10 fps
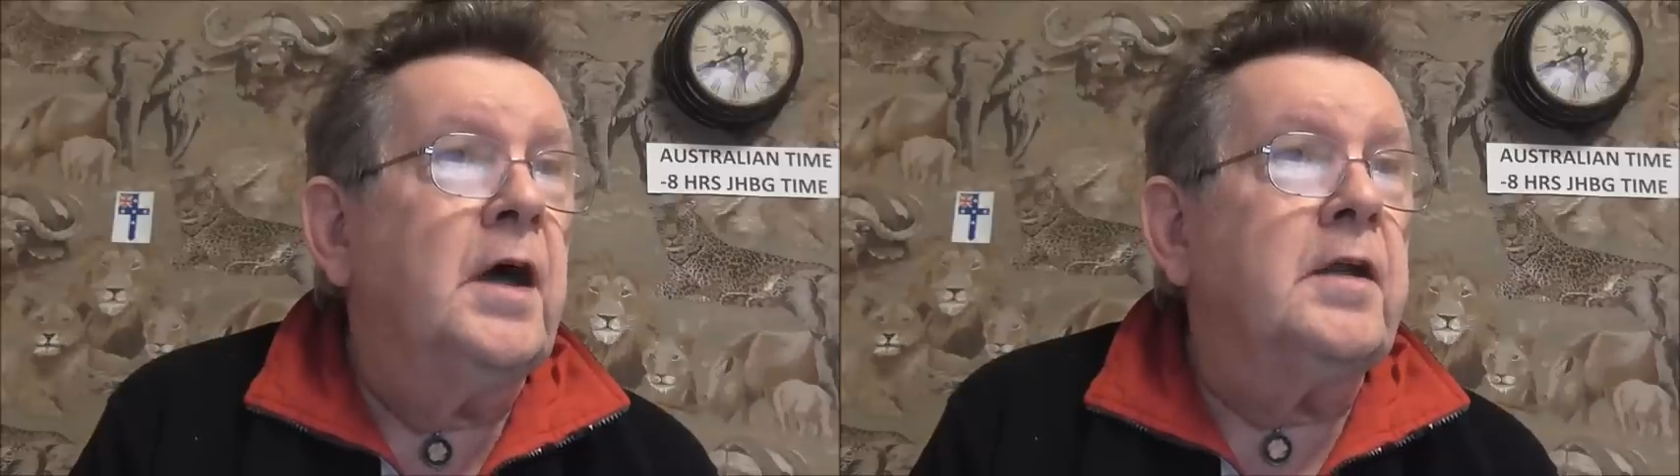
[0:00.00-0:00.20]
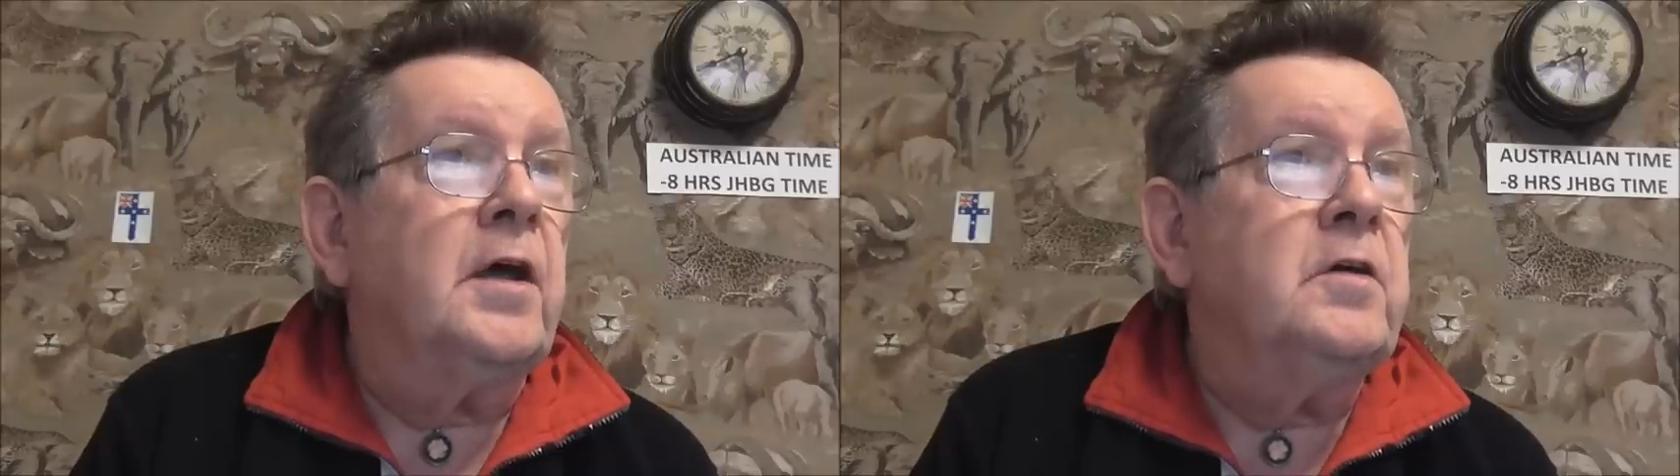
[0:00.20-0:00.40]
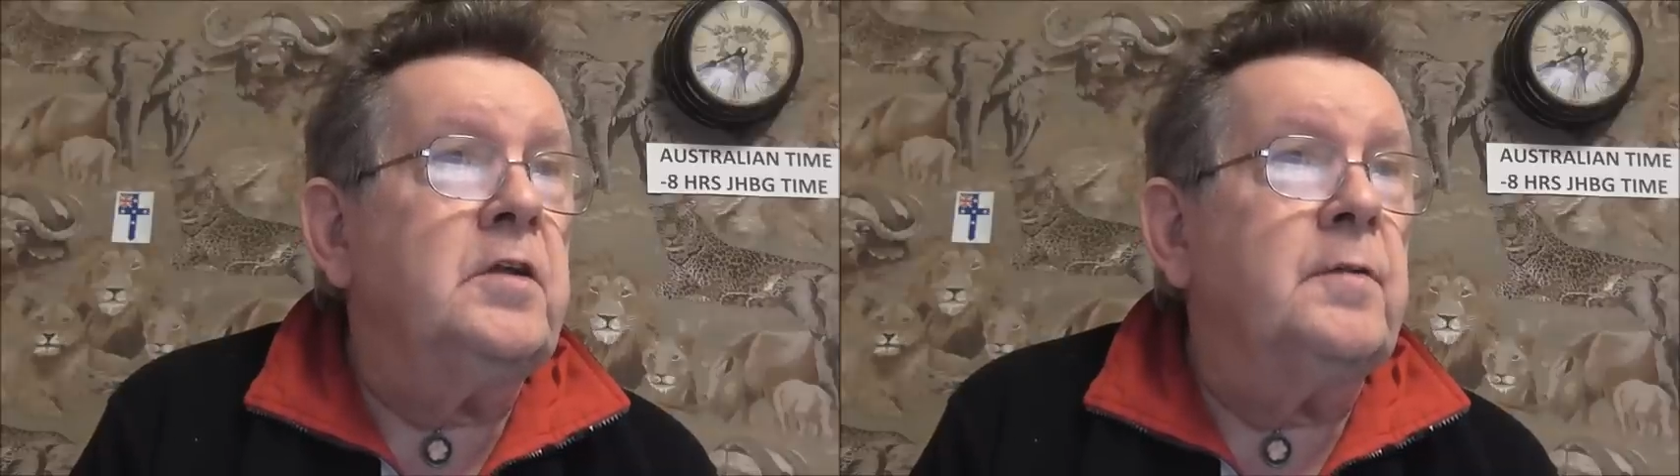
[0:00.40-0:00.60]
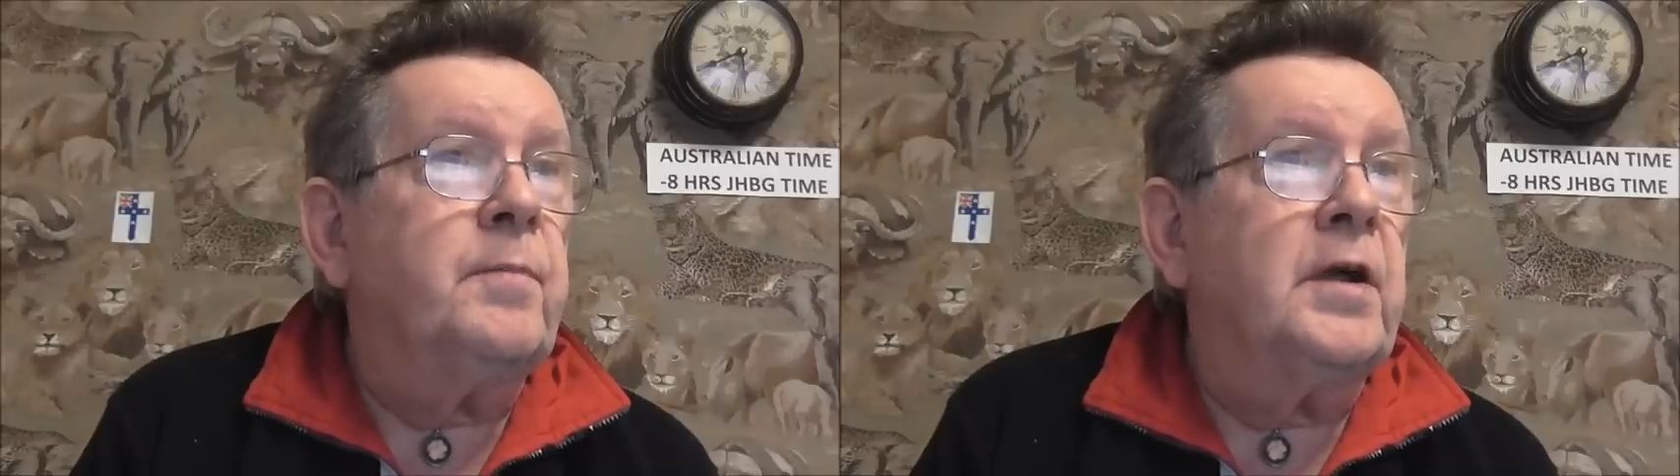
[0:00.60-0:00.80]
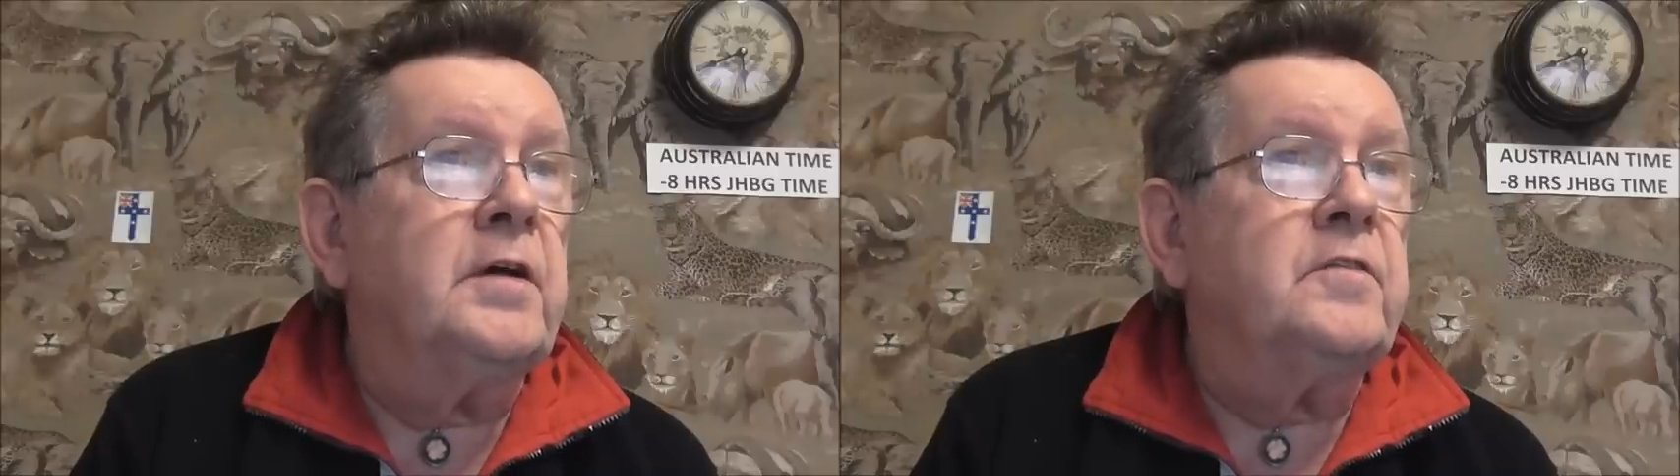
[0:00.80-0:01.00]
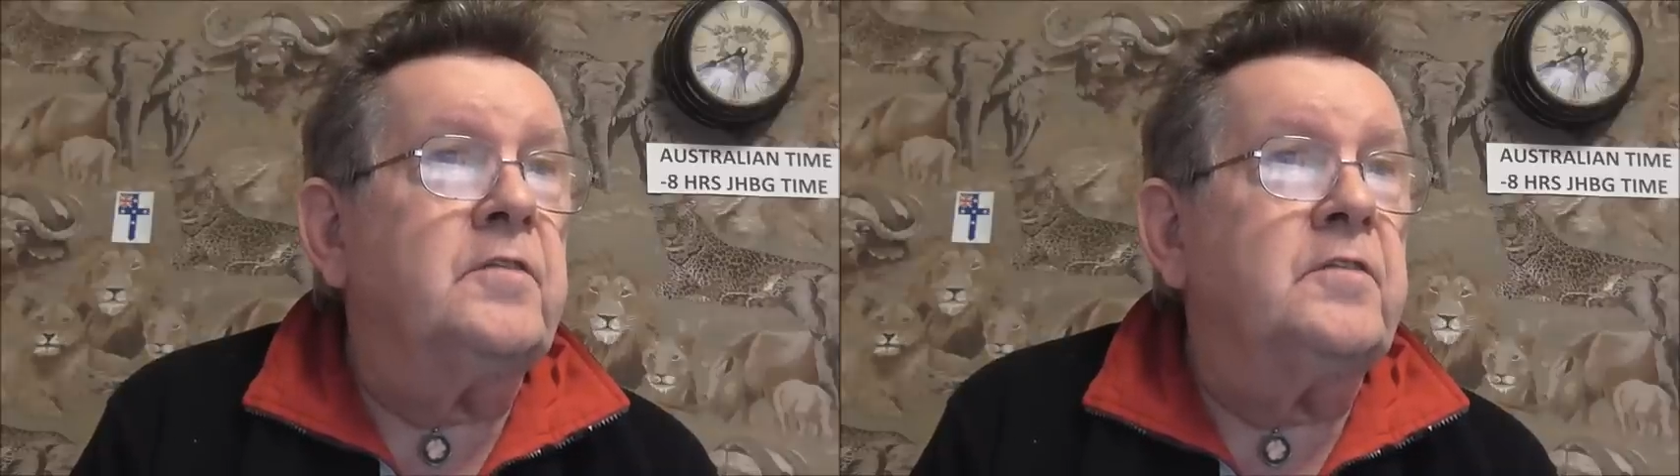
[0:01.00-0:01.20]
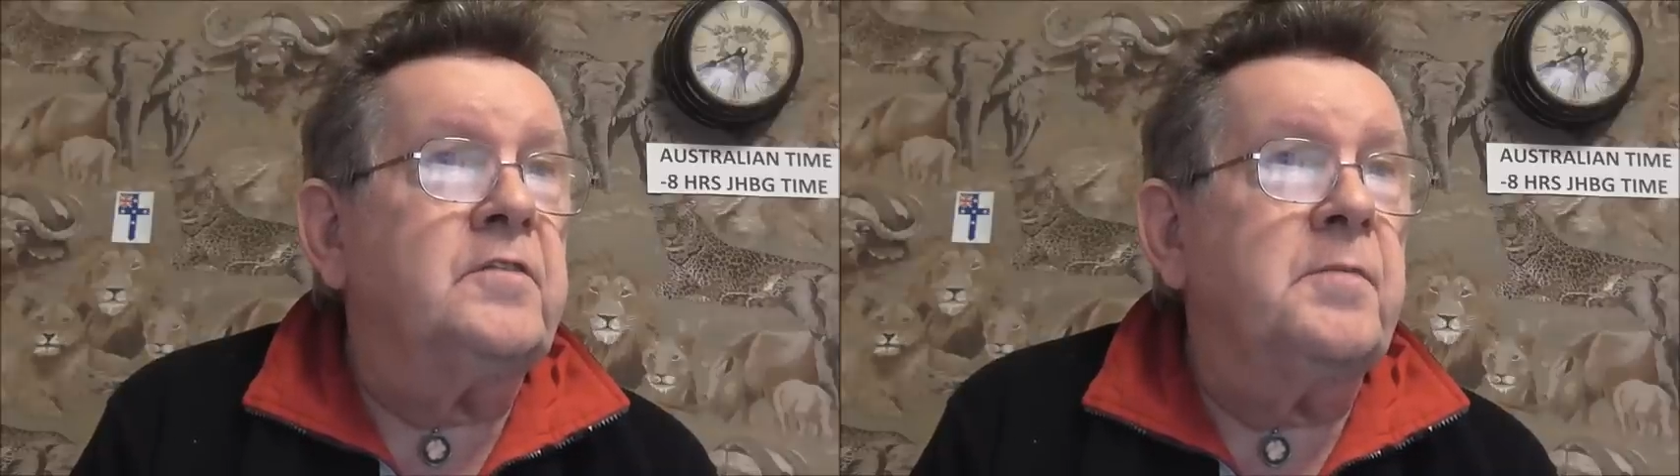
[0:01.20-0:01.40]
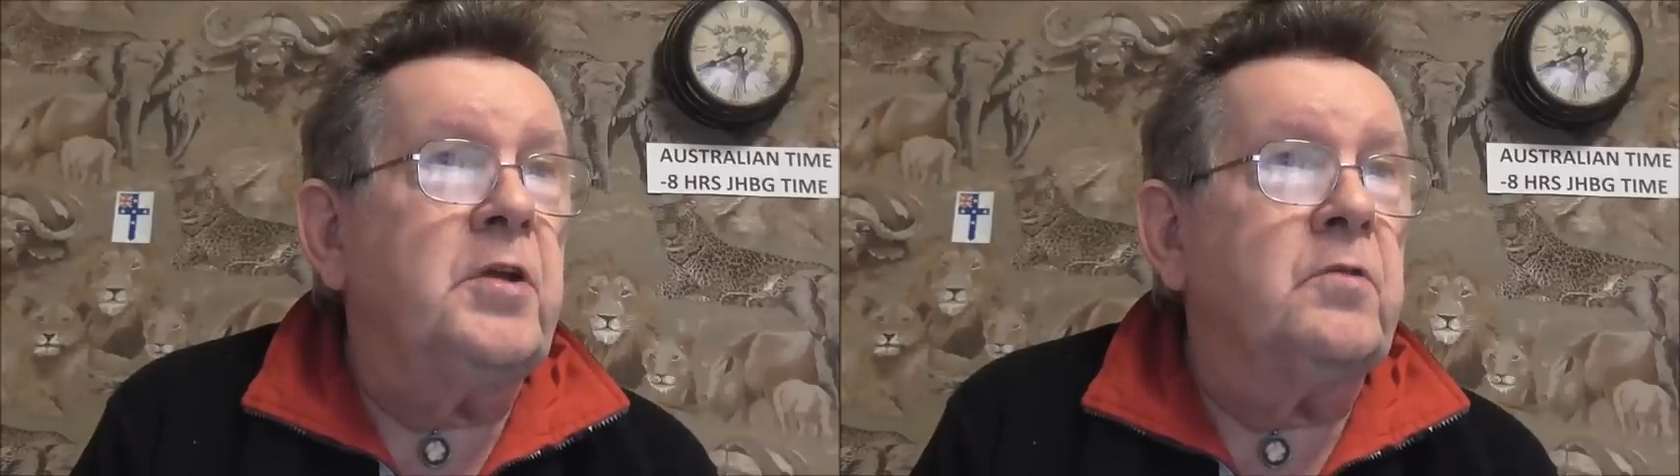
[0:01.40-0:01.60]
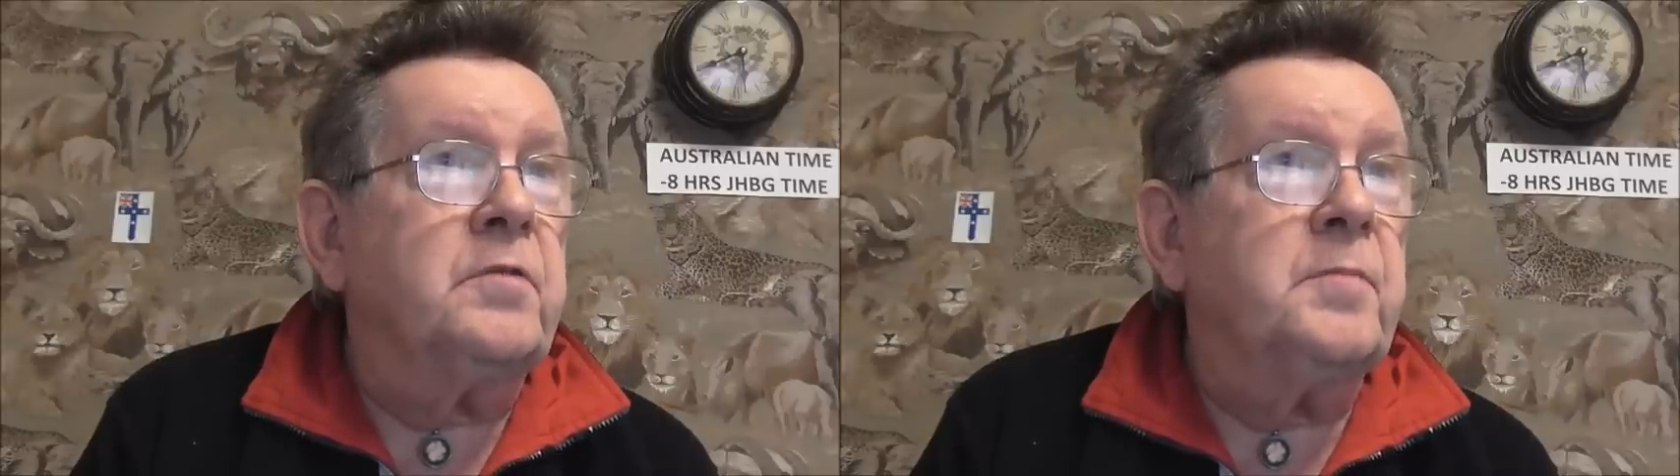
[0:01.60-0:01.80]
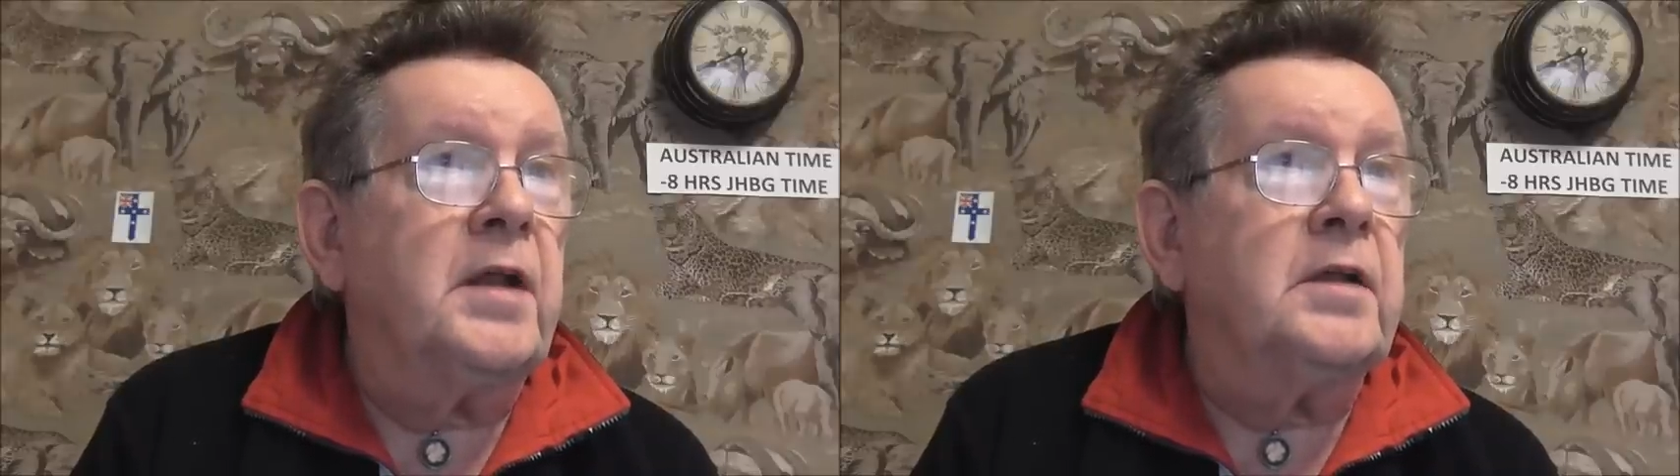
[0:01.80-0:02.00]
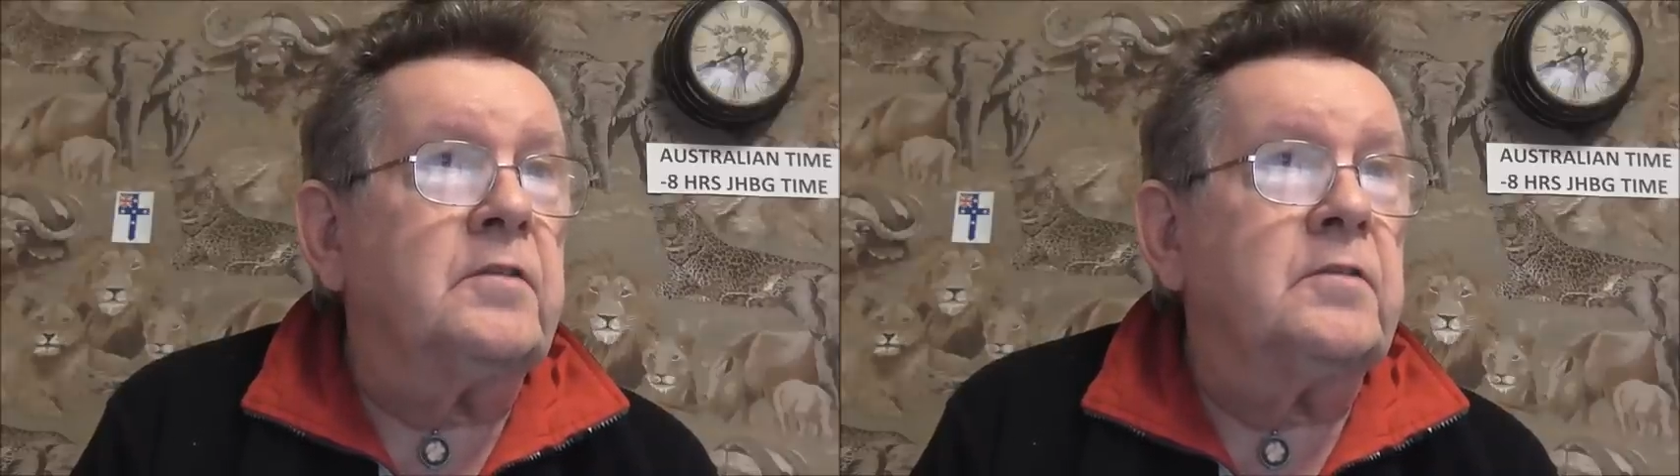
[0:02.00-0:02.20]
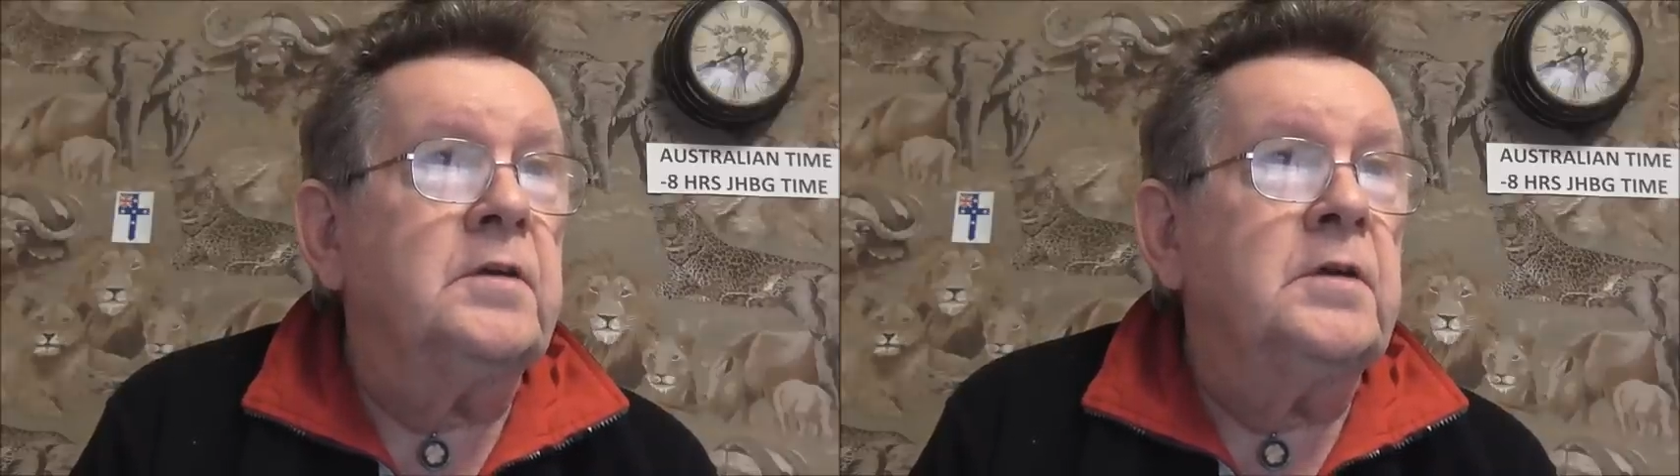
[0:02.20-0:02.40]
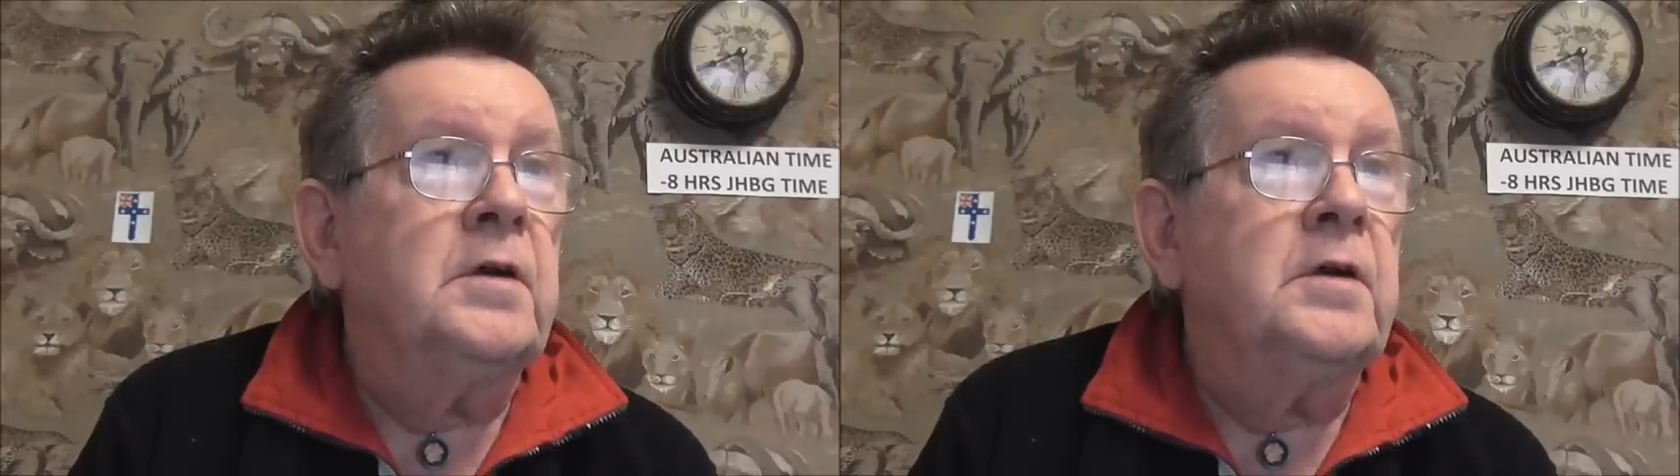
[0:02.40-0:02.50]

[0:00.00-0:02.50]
and only applies to semi-automatics.